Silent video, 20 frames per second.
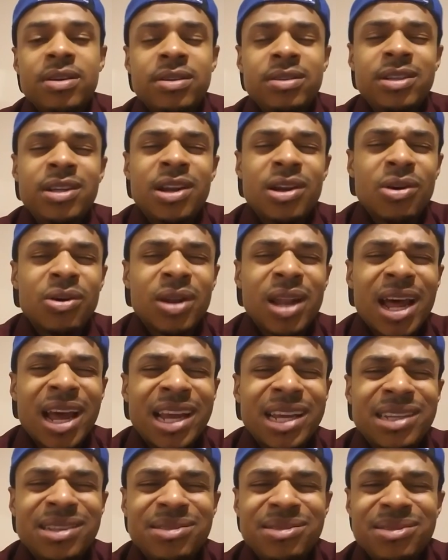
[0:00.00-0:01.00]
you know,
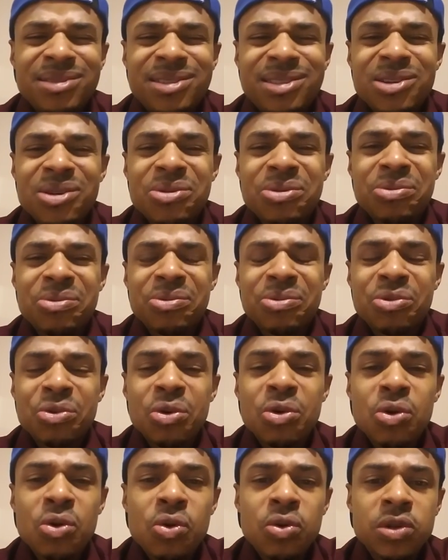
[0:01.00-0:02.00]
like so
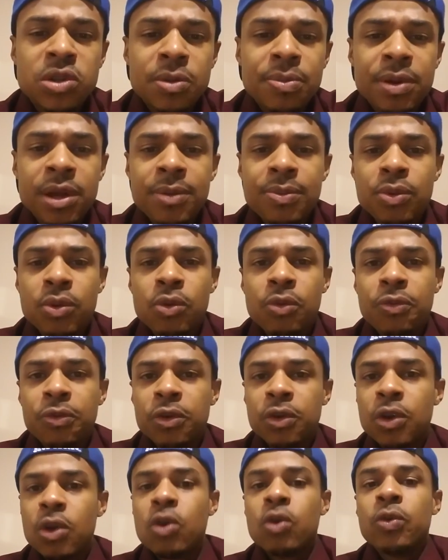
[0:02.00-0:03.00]
rude to people
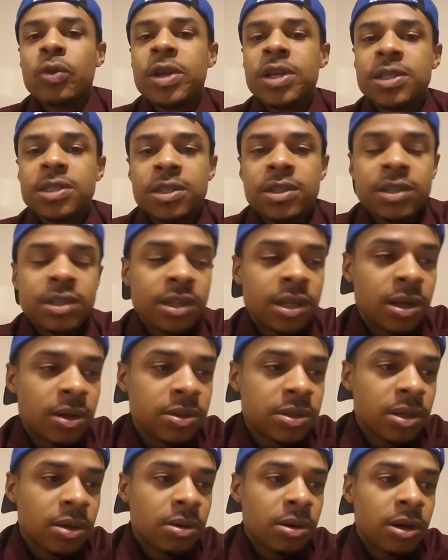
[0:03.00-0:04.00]
for no reason, you
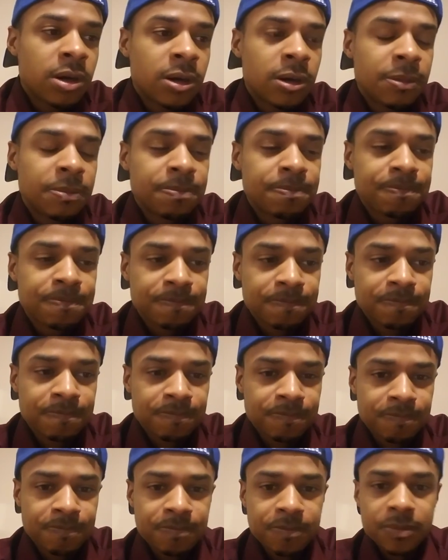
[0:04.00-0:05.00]
know. So, um,
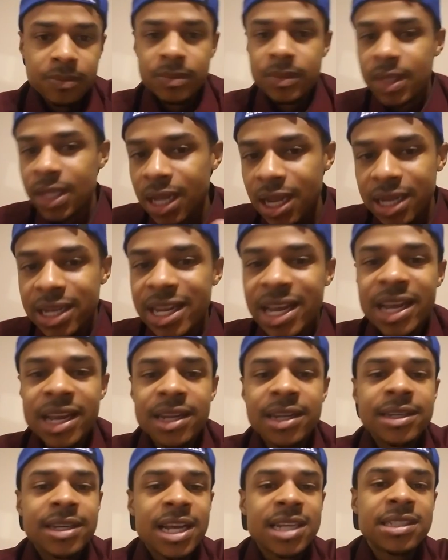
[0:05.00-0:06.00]

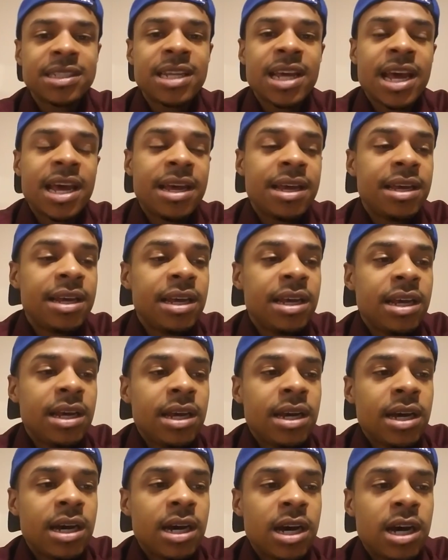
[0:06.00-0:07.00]
yeah, that's that.
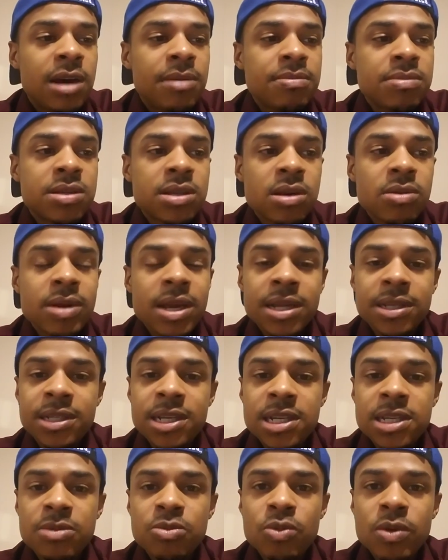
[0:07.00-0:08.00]
Um, so, and
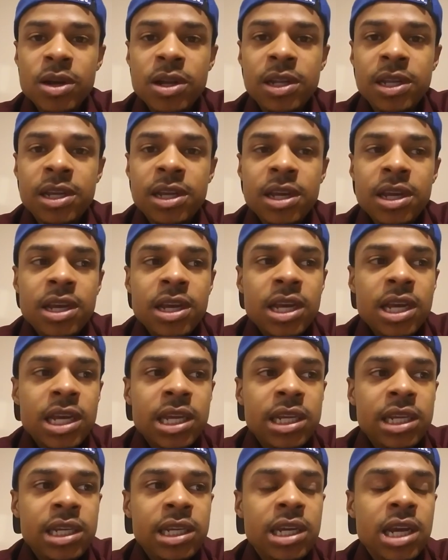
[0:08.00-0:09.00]
just really,
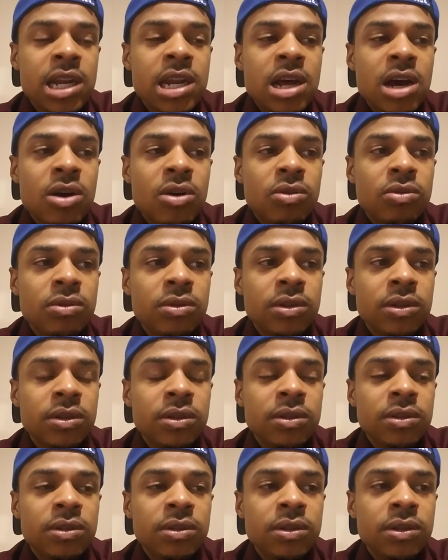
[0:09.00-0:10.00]
you know,
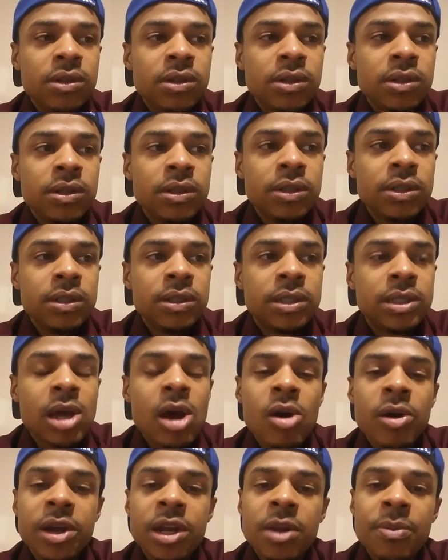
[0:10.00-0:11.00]

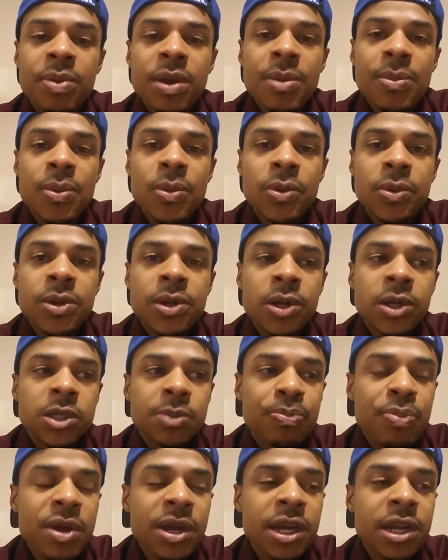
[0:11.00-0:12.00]
talking to people, you know,
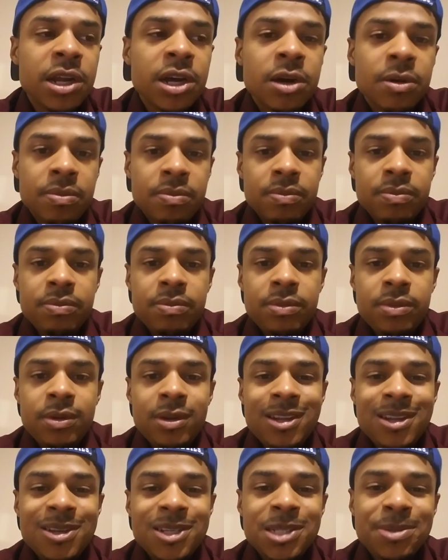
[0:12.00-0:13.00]
speaking up.
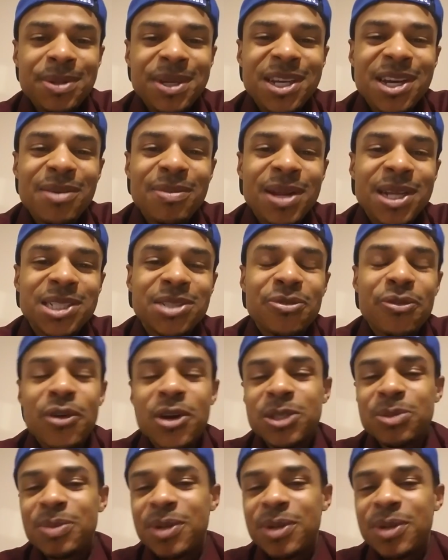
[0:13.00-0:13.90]
You know, speak up, let your voice